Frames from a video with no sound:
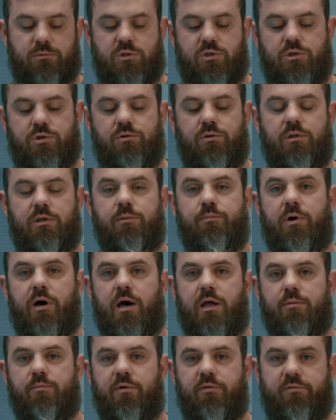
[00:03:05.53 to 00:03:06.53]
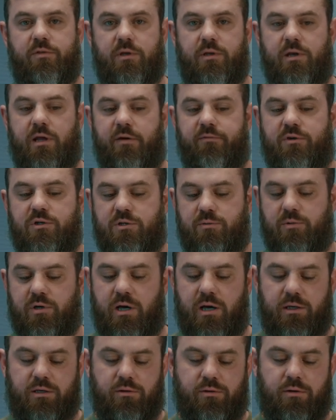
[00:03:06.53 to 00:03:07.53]
to the bottom of the night vision
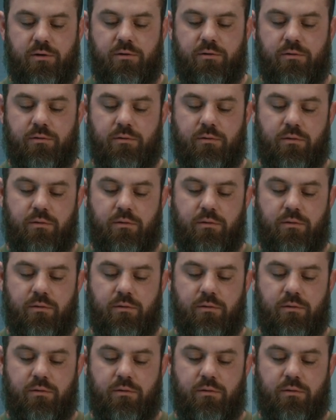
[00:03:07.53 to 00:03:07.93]
binocular